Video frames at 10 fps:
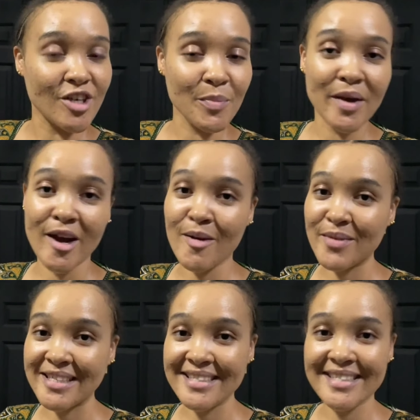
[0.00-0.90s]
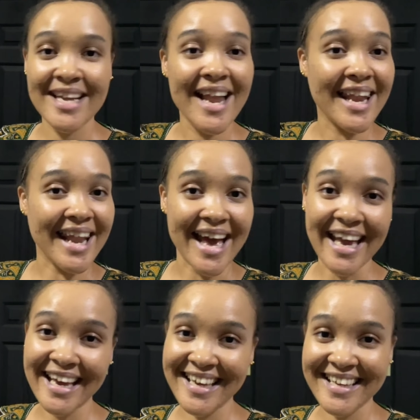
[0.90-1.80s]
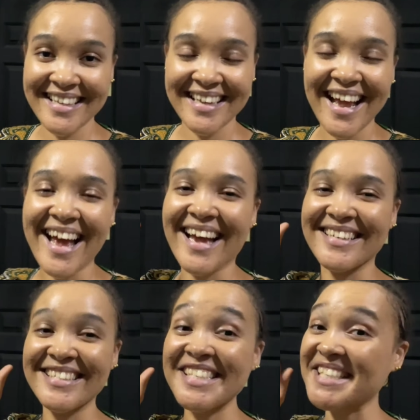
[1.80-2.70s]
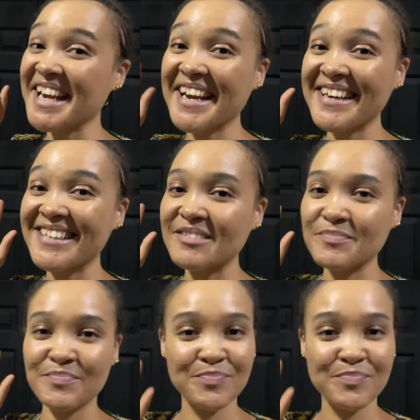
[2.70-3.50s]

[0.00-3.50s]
Drop a comment, like, and share.